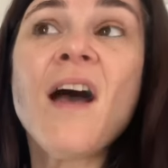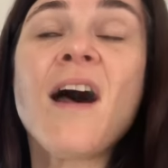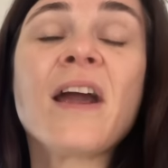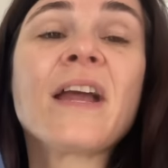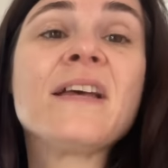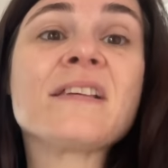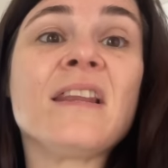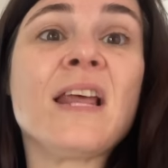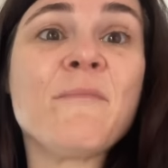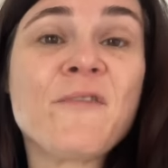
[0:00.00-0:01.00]
All right, guys,
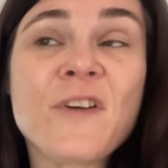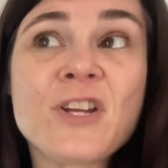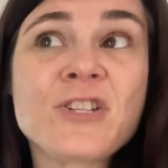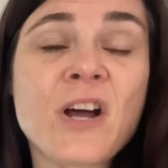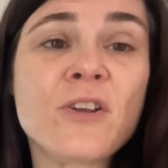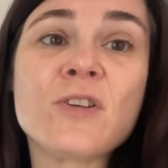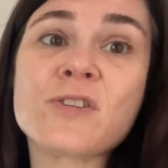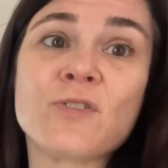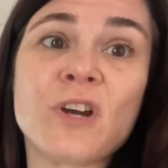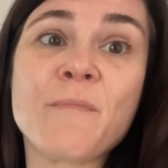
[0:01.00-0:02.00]
let me finish telling you a
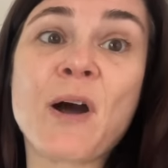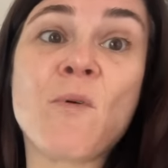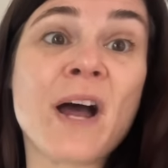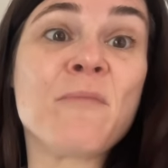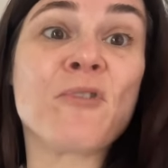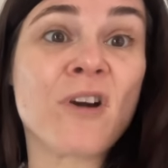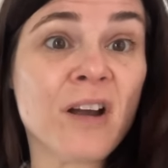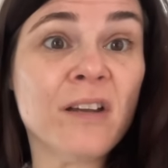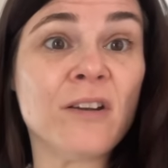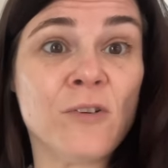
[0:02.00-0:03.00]
story about why a
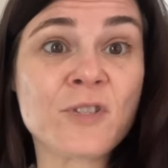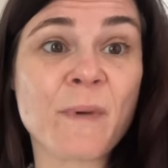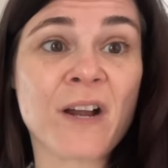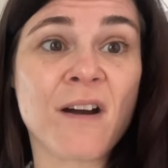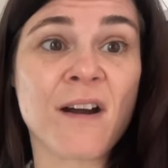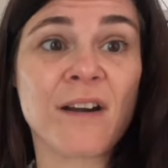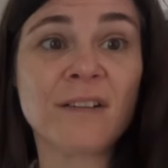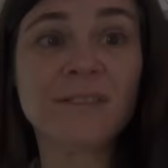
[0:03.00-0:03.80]
Moroccan owns my car.